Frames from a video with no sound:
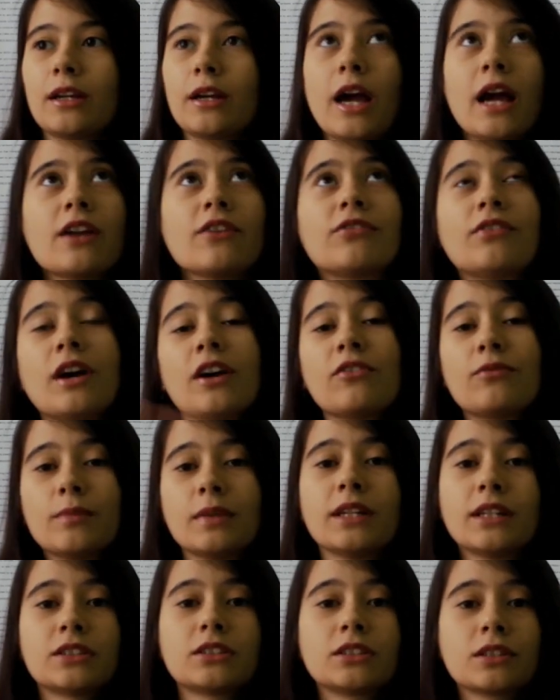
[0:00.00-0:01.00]
It had 5
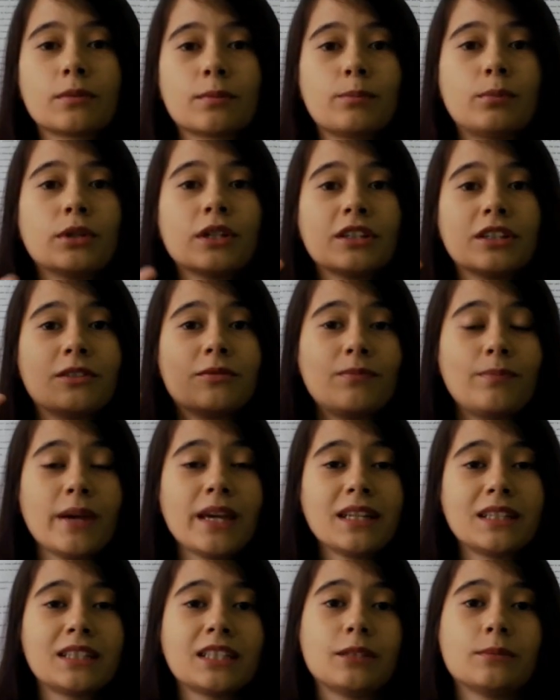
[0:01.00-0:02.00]
minutes to put a
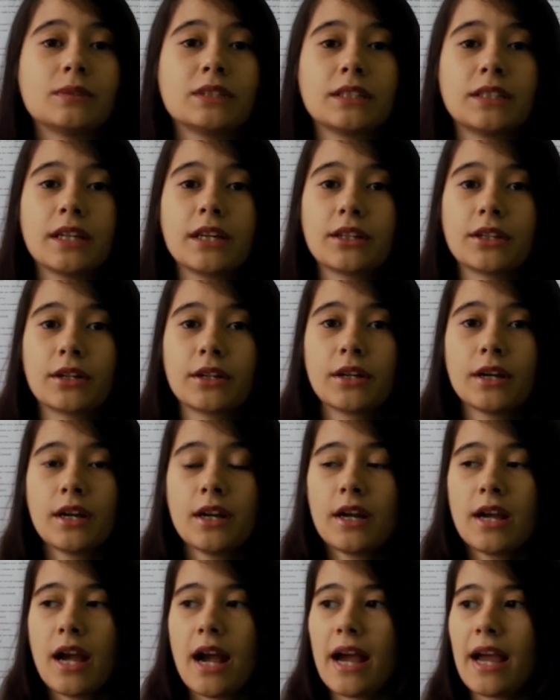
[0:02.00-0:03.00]
debate team together.
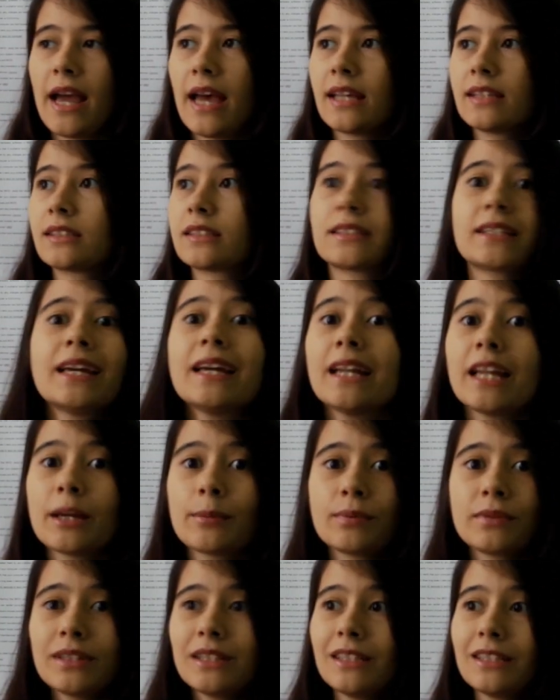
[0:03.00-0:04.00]
I asked, can I
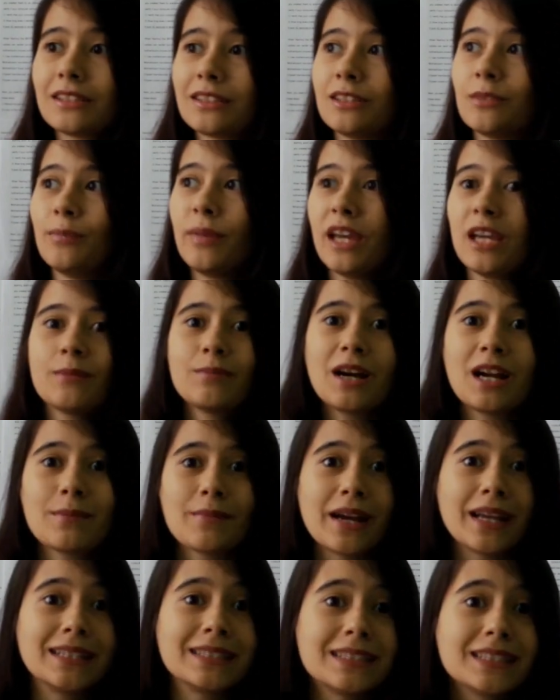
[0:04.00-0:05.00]
please debate by
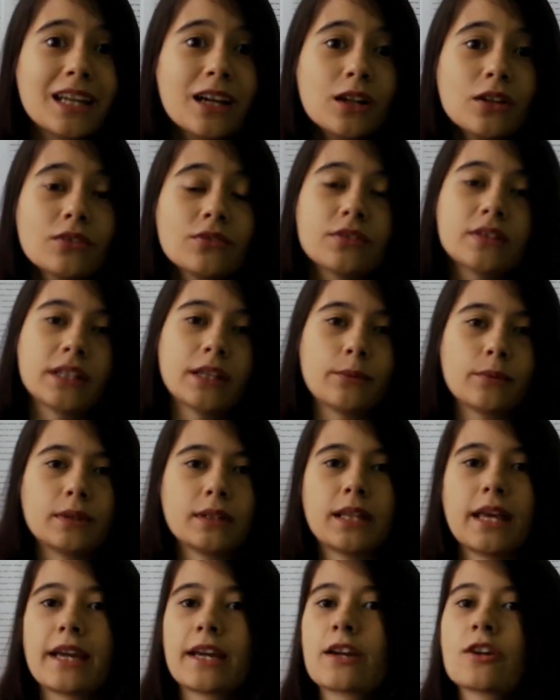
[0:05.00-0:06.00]
myself? And they were
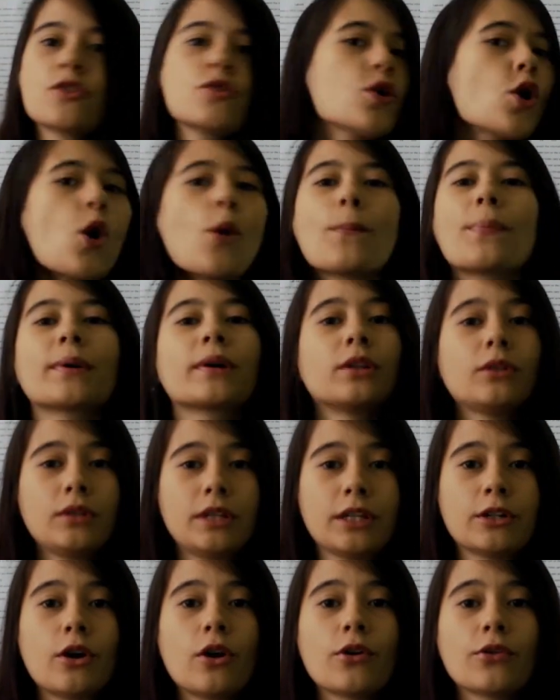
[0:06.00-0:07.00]
like, nope, you
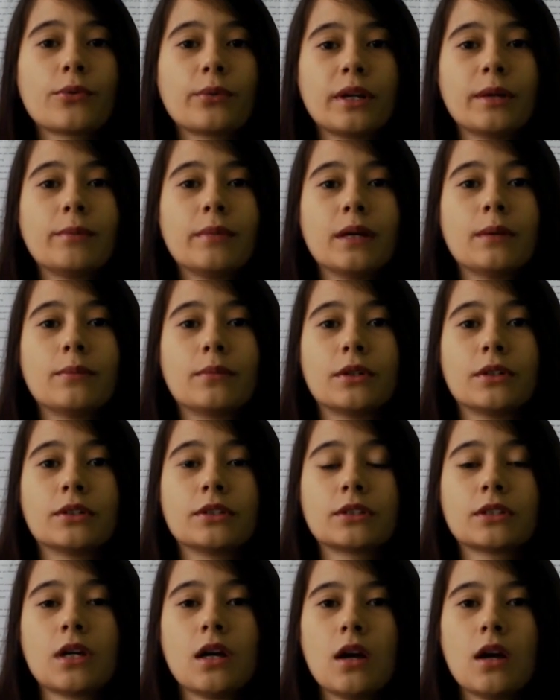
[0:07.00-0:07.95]
need all three members.